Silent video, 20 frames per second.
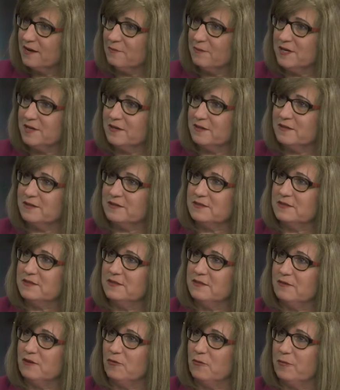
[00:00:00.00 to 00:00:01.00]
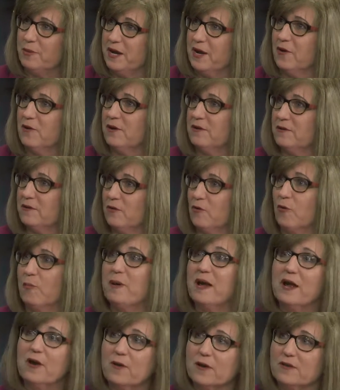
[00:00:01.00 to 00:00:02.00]
because, you know, parent or
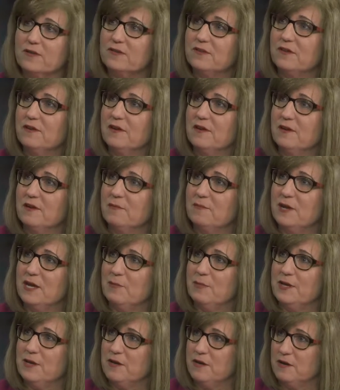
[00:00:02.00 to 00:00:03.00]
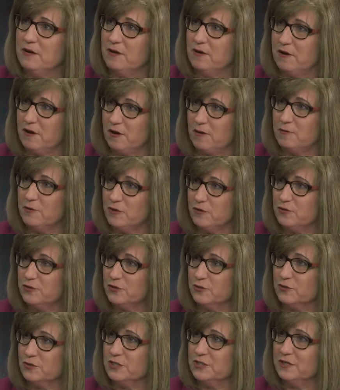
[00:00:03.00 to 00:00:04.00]
parents maybe uh, um,
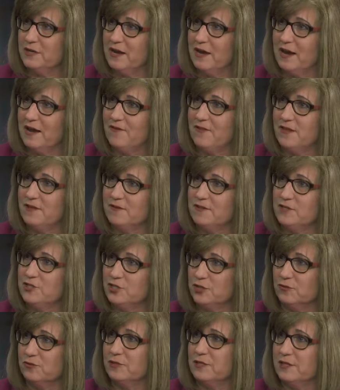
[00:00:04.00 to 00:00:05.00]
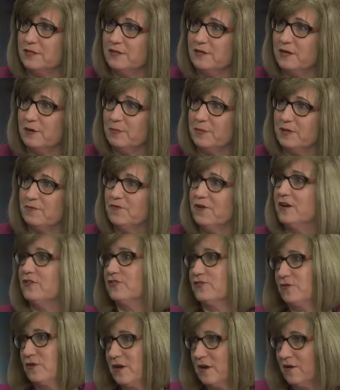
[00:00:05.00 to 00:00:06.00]
users, and then the children end up in
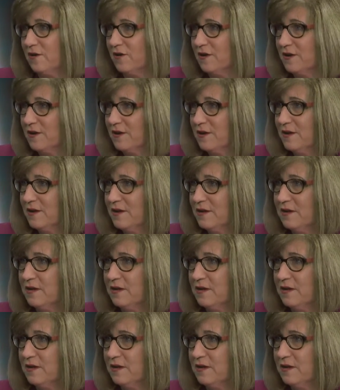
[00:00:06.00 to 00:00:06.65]
foster care. Mm.